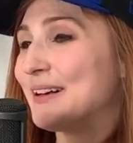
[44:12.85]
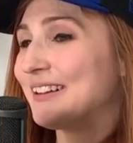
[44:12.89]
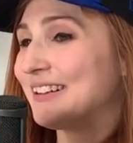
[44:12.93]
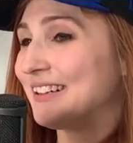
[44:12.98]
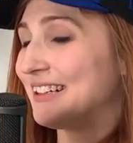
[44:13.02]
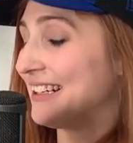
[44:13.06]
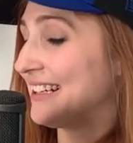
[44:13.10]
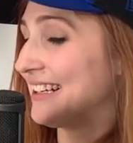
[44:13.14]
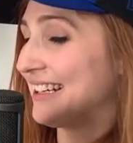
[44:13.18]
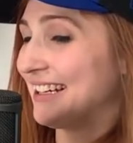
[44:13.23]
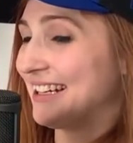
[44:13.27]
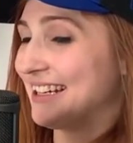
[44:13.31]
But
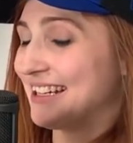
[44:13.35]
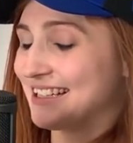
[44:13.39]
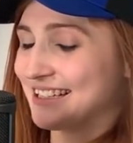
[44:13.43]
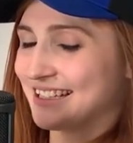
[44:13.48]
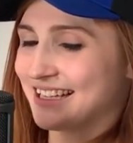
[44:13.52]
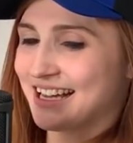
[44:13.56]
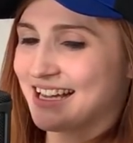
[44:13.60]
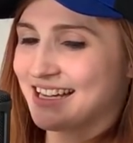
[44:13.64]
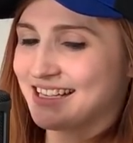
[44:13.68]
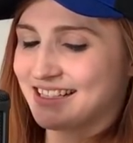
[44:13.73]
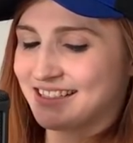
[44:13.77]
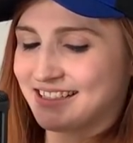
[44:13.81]
like, it's
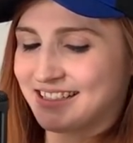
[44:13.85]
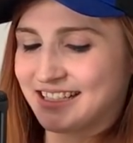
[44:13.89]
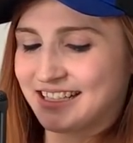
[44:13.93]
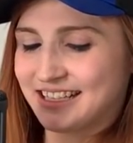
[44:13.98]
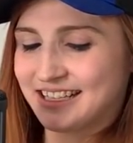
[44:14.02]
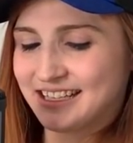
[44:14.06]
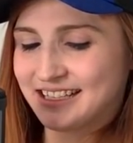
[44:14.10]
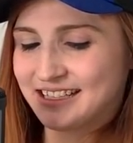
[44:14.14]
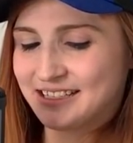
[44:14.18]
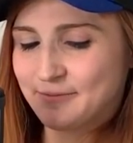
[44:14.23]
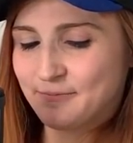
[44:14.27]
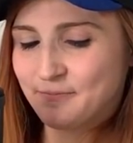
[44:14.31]
kind of
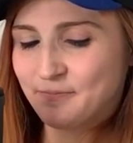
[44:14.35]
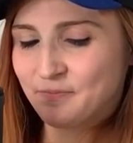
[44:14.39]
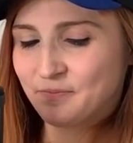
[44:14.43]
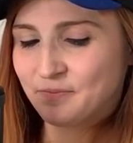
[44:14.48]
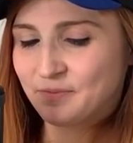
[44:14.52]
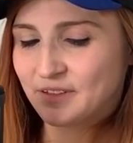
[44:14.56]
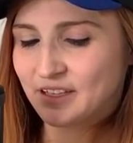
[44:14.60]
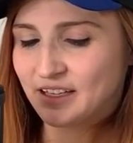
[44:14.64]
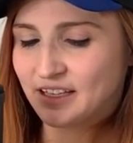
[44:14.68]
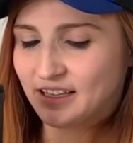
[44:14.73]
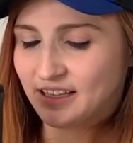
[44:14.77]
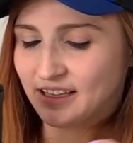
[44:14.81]
like,
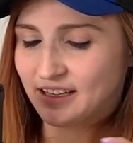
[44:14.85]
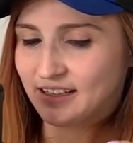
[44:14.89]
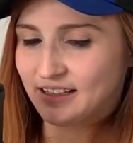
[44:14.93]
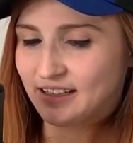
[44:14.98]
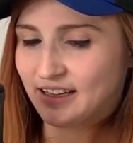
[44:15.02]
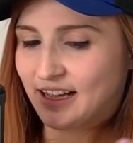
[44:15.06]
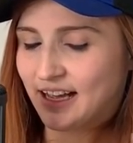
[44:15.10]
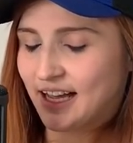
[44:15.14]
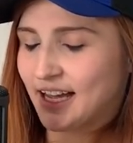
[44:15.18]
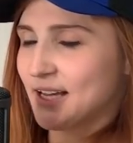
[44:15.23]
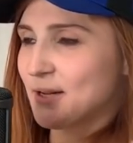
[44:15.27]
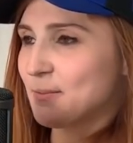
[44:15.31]

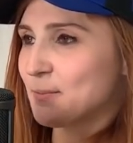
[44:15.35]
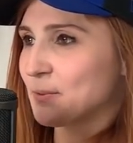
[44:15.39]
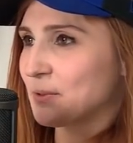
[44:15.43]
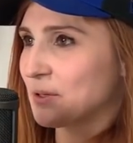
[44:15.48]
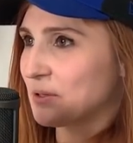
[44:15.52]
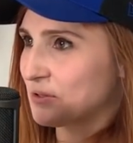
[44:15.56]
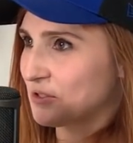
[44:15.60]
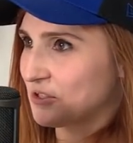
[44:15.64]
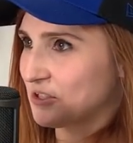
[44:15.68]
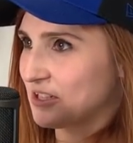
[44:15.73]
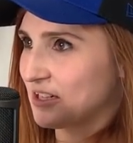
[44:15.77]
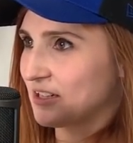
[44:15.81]
I
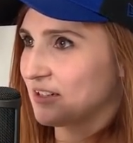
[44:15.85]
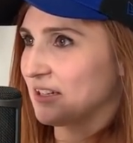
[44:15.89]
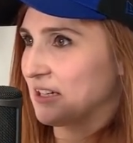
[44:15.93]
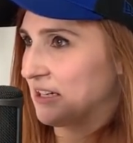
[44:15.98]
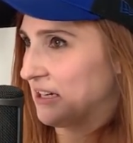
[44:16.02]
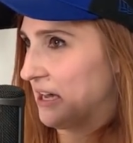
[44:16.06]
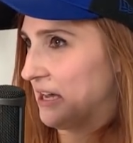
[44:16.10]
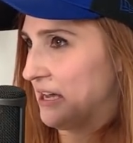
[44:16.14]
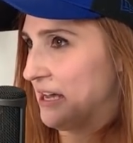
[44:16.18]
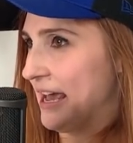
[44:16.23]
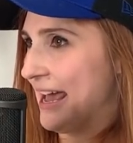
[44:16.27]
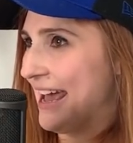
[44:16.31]
approached it
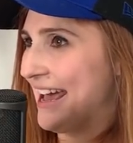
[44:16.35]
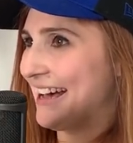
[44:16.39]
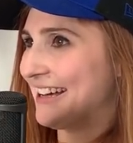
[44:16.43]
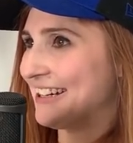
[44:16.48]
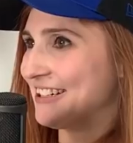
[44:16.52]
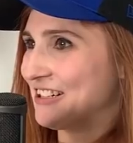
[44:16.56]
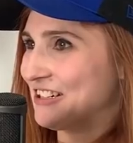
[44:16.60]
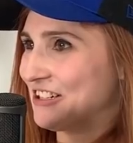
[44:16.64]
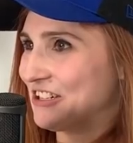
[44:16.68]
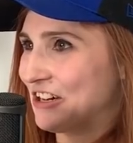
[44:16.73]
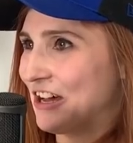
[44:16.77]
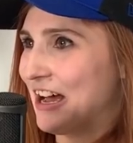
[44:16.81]
like I
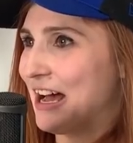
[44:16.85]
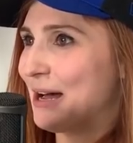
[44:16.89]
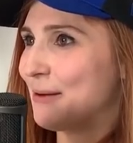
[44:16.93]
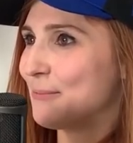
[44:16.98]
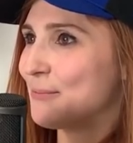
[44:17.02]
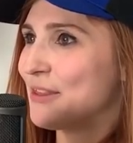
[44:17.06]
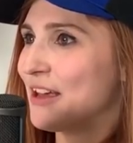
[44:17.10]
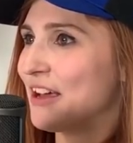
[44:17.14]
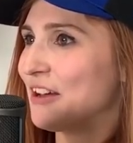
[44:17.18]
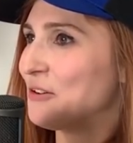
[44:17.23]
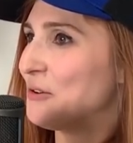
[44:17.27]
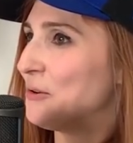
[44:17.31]
had a
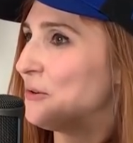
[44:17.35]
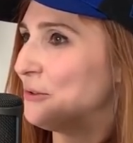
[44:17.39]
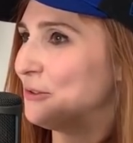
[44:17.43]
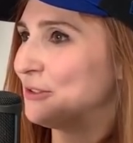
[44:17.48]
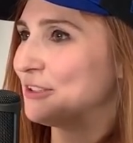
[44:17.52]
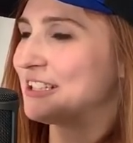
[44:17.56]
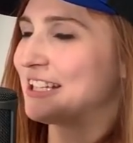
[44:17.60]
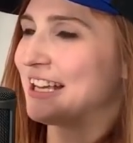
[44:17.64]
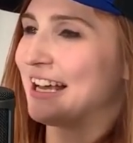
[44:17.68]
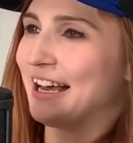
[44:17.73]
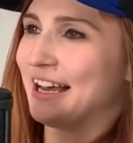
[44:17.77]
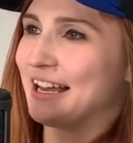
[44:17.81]
job that
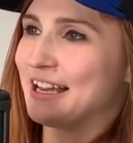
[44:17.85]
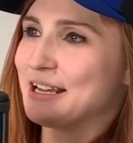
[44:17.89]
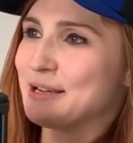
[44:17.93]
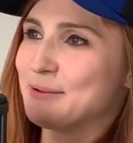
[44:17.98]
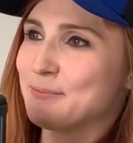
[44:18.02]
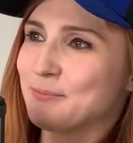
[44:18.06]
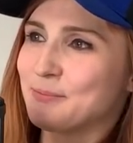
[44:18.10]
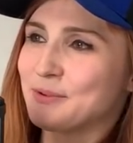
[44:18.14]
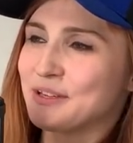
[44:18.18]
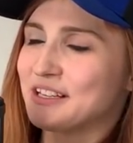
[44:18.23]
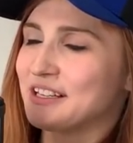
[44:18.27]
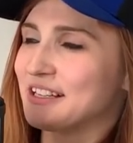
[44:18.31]
whole
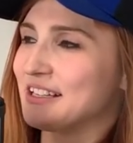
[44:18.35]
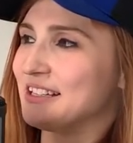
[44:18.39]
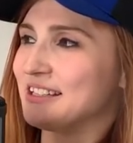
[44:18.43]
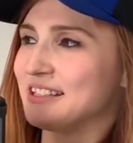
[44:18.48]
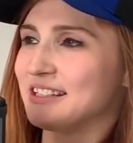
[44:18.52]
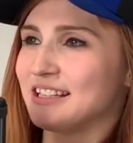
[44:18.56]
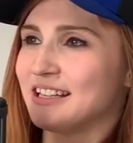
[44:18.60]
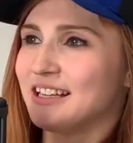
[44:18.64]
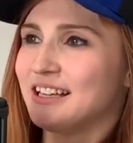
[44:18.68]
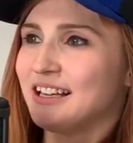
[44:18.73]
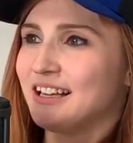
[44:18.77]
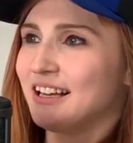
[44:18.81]
time
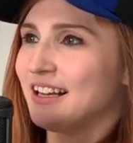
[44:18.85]
because